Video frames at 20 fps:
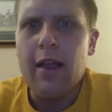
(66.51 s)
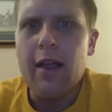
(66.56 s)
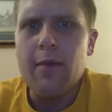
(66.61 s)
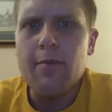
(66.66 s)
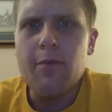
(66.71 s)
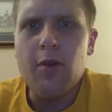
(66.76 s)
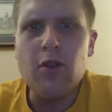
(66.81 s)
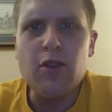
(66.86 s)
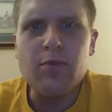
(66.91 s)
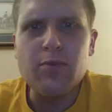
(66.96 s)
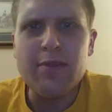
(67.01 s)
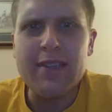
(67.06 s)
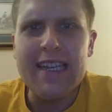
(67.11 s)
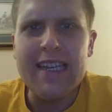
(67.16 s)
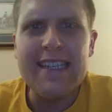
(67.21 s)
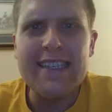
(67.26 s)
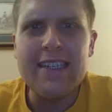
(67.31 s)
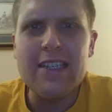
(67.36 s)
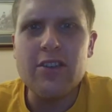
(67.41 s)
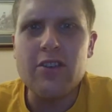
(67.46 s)
most
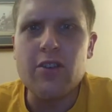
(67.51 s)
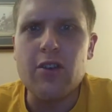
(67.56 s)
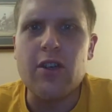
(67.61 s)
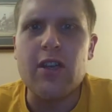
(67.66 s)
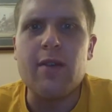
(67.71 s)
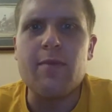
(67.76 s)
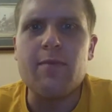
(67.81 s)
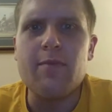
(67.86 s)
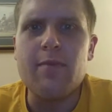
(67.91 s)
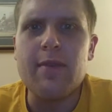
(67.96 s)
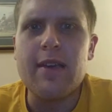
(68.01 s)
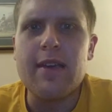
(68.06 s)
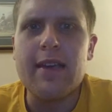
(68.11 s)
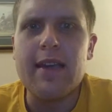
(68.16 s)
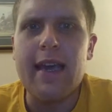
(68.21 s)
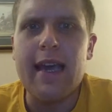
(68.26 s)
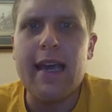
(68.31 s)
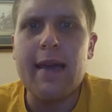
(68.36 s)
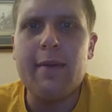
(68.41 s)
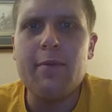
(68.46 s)
places you can
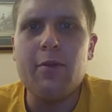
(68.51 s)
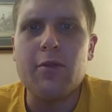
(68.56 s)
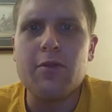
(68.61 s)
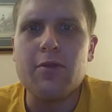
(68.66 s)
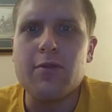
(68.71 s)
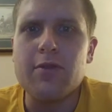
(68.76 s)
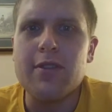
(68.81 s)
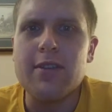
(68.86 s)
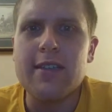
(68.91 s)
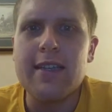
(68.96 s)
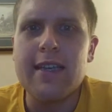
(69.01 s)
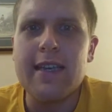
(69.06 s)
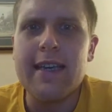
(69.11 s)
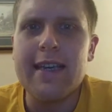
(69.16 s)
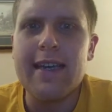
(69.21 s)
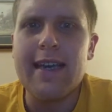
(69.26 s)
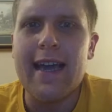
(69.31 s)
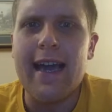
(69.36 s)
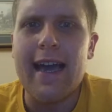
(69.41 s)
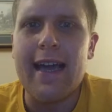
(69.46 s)
be able to see
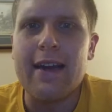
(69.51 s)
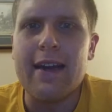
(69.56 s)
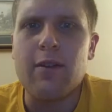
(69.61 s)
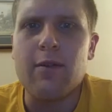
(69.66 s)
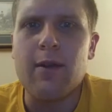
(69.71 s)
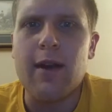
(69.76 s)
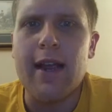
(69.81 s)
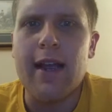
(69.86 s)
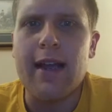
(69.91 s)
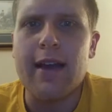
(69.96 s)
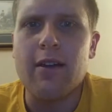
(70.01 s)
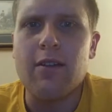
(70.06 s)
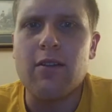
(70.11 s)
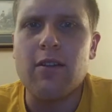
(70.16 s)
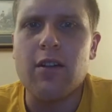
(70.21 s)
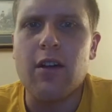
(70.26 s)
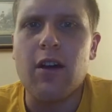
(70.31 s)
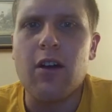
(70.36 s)
it at around